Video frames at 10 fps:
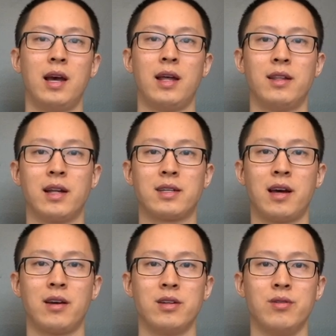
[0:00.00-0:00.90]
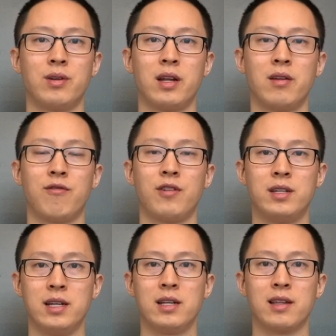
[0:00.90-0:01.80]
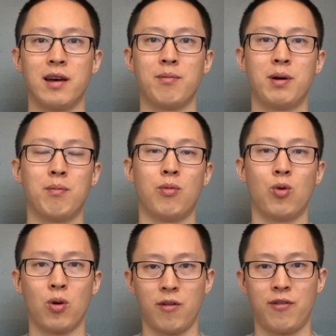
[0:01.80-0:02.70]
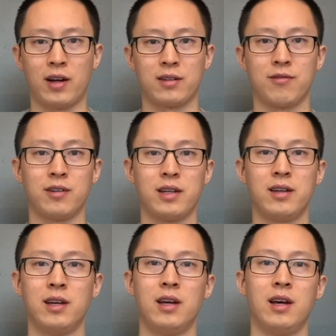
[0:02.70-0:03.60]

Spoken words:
and that's how you can fatigue them more effectively